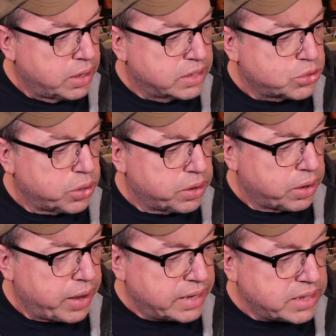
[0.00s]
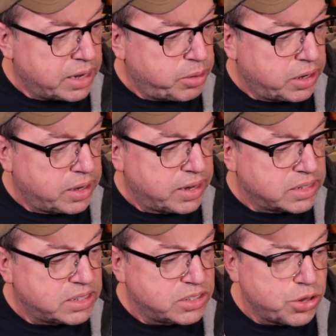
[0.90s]
is Corner Gas Animated getting
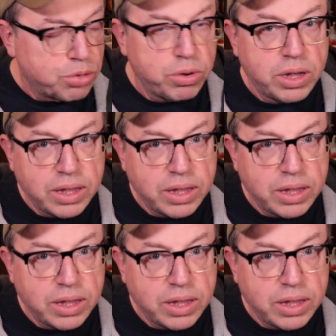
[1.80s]
a season 3?